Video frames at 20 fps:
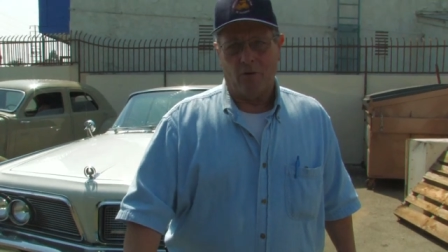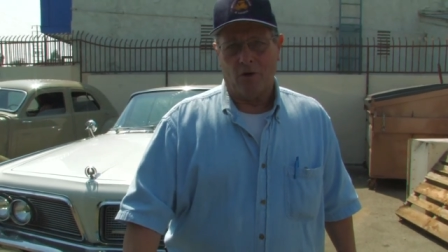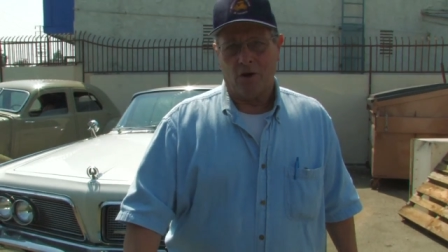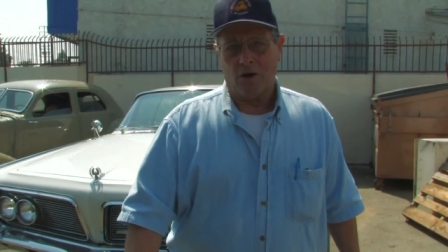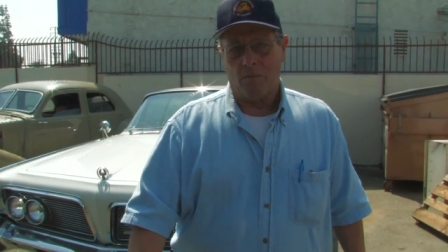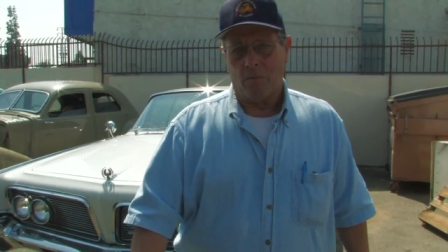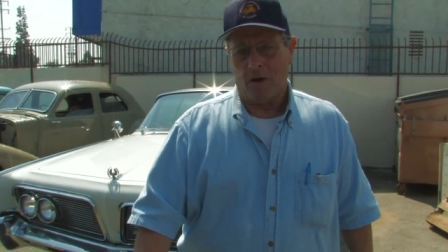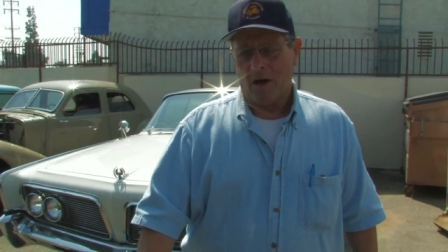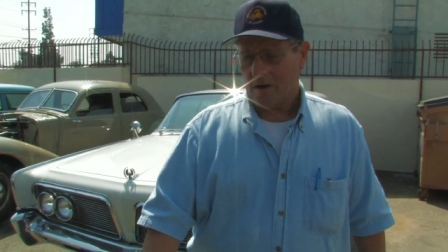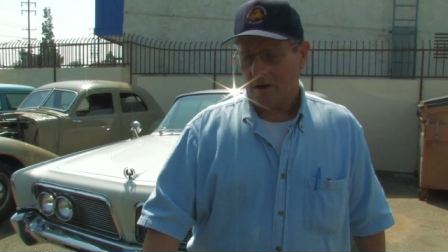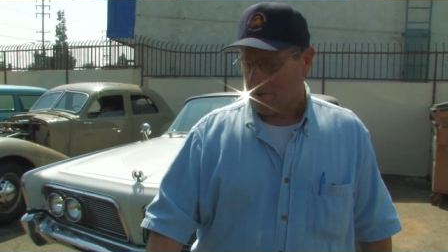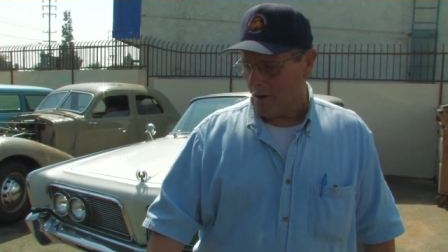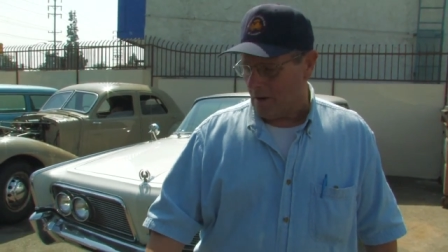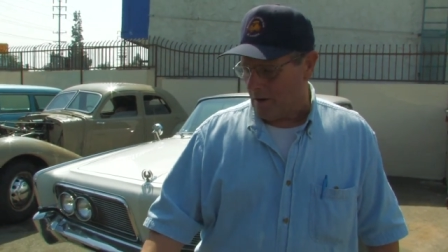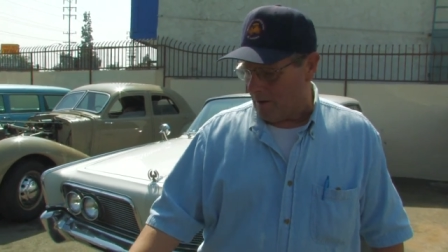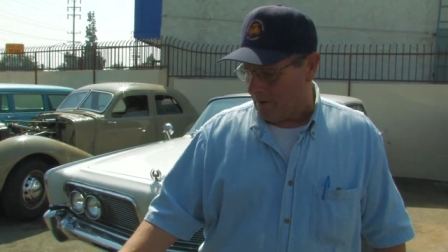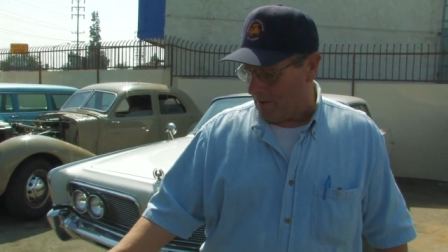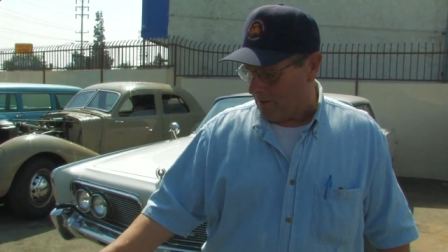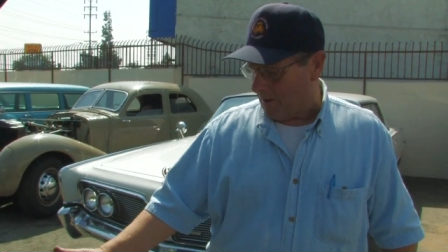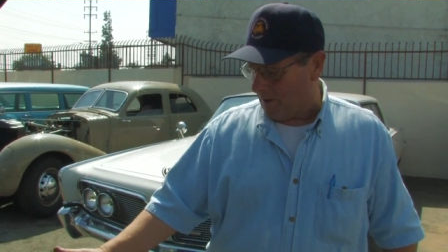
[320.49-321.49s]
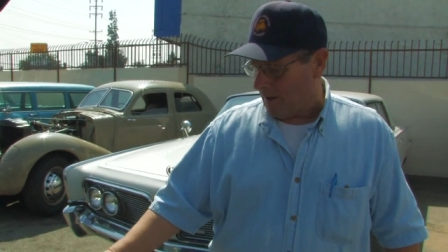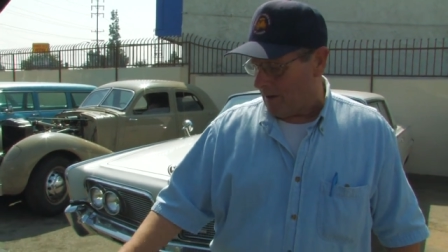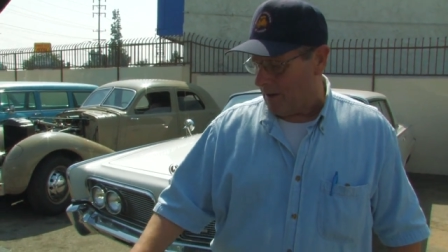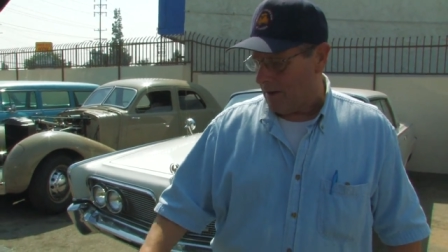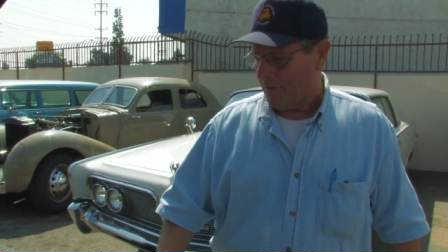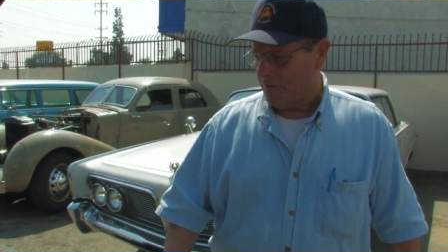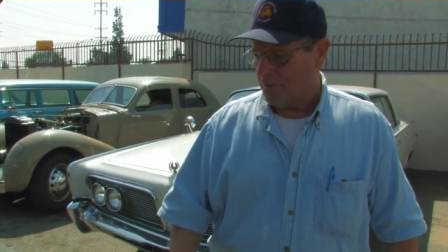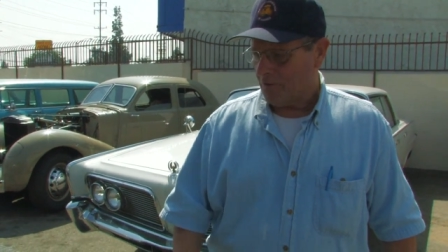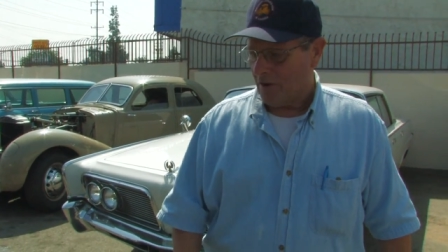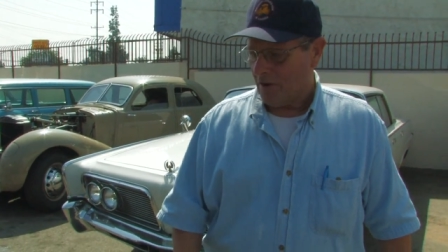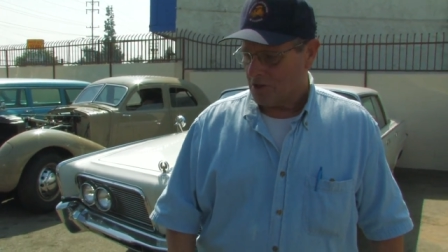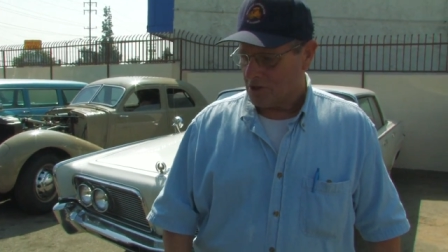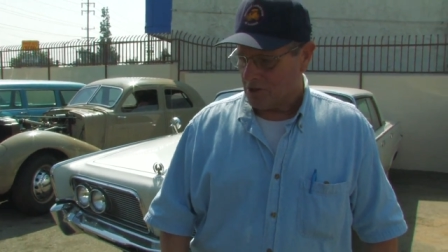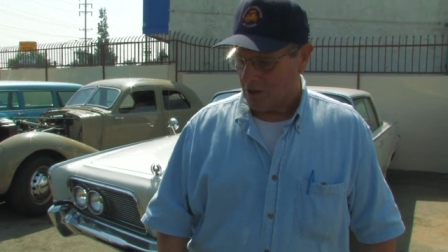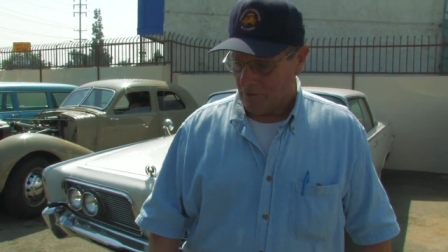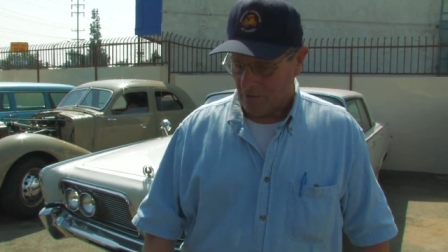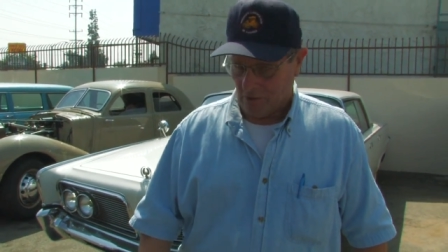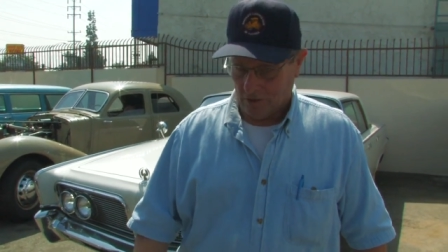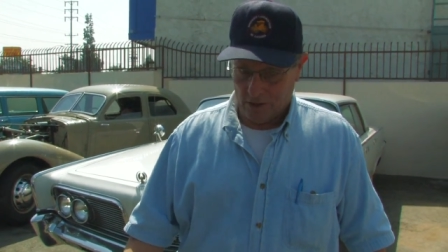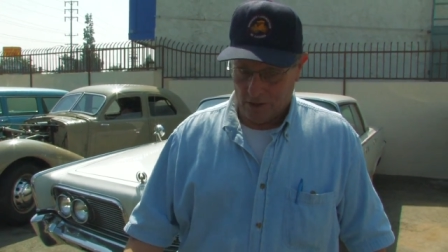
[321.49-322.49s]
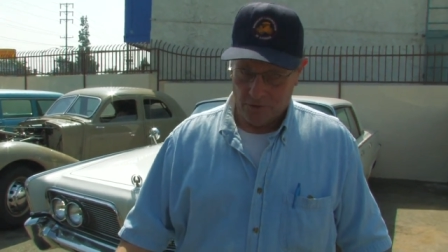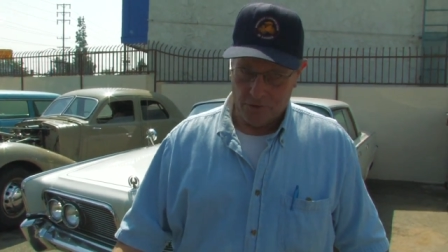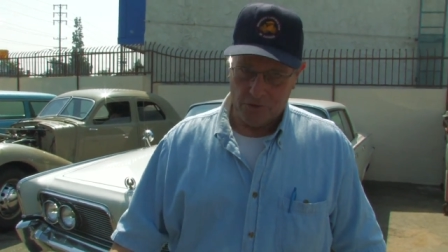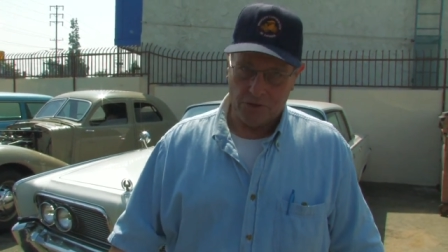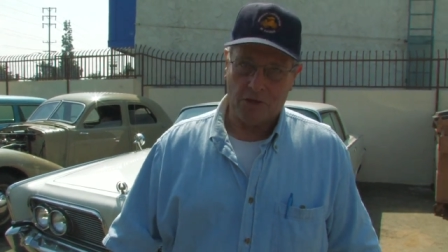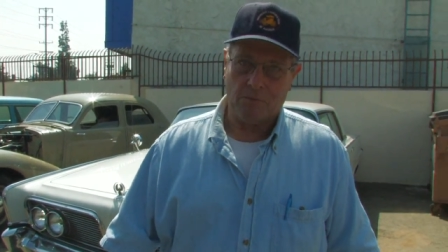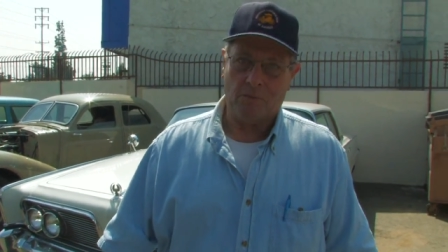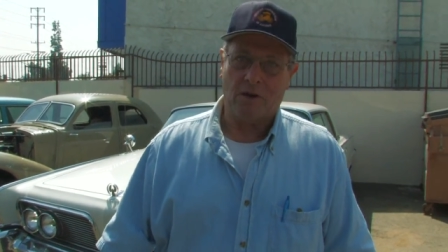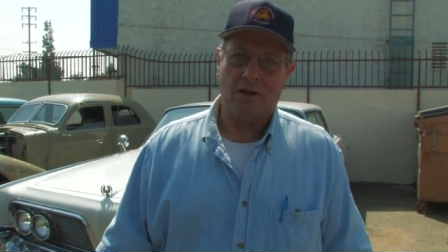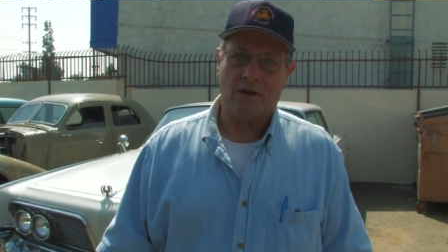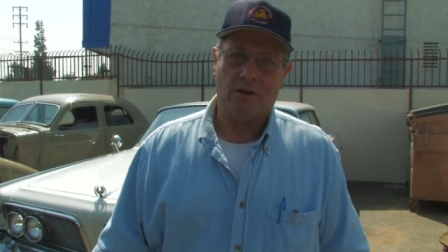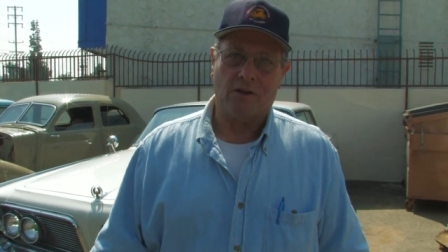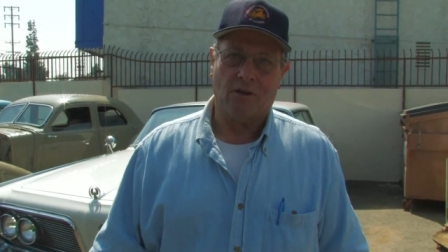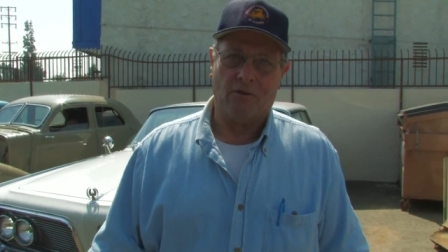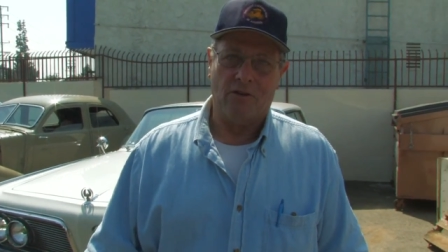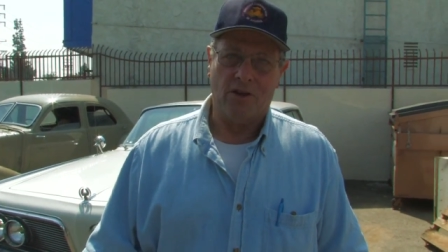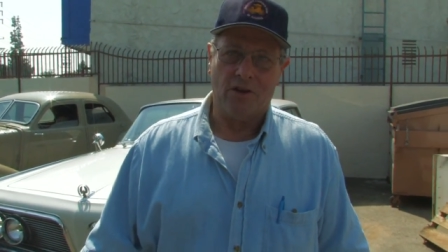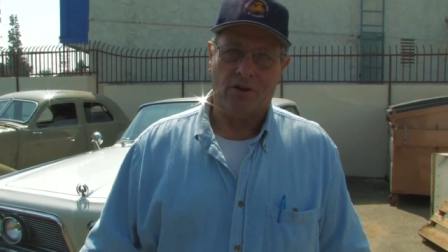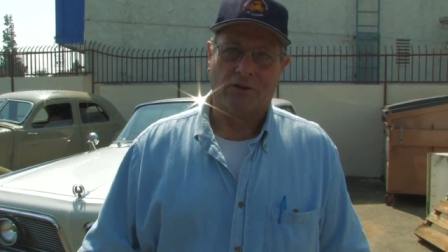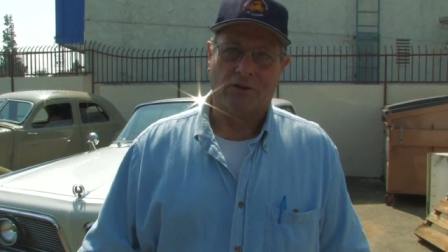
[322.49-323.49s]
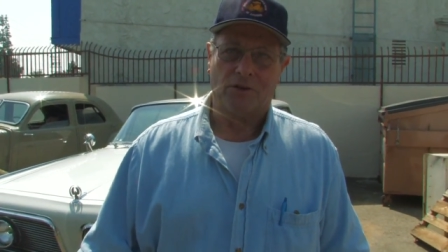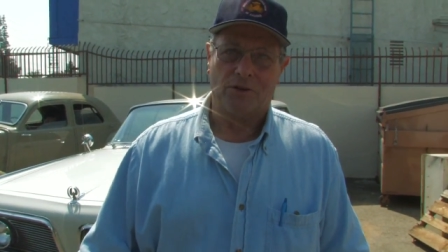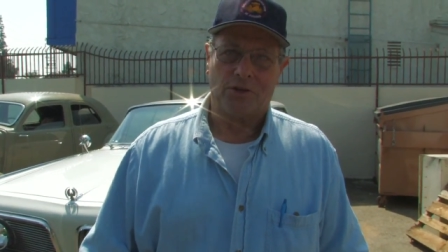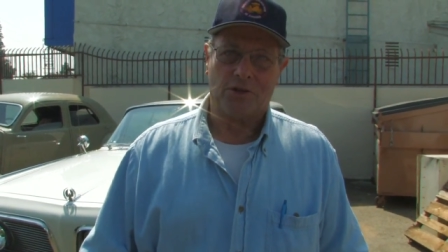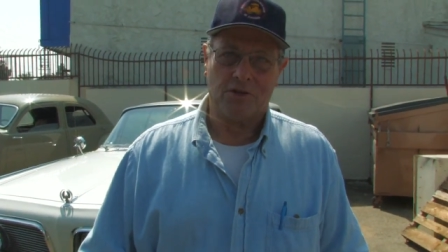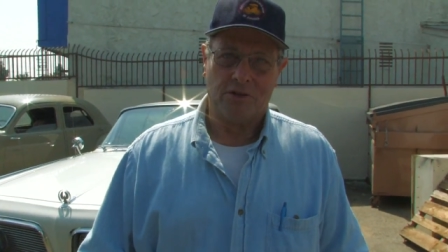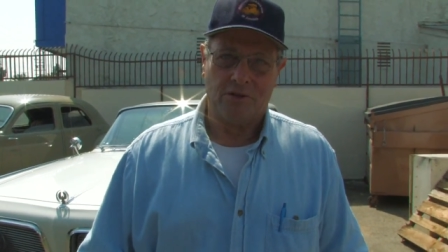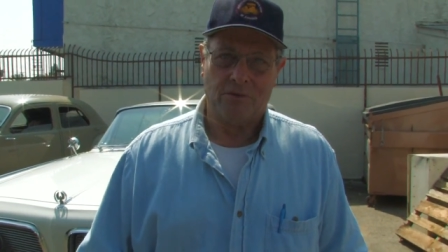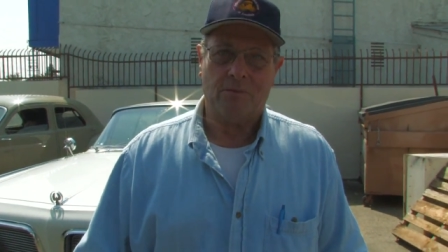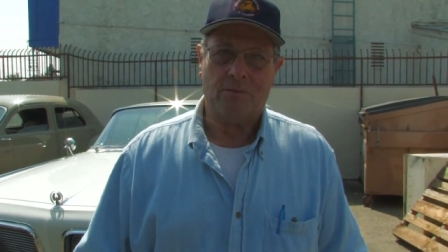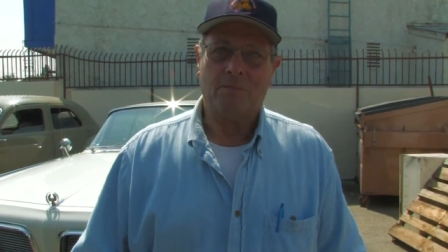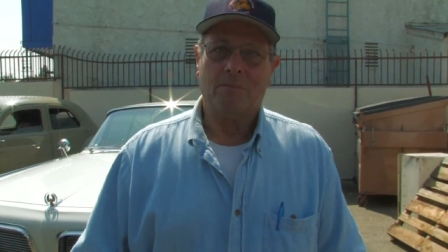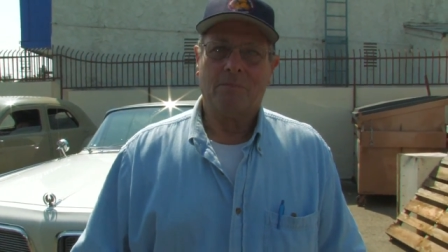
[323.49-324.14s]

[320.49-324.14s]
one in my car, and I have several others in my other vehicles too.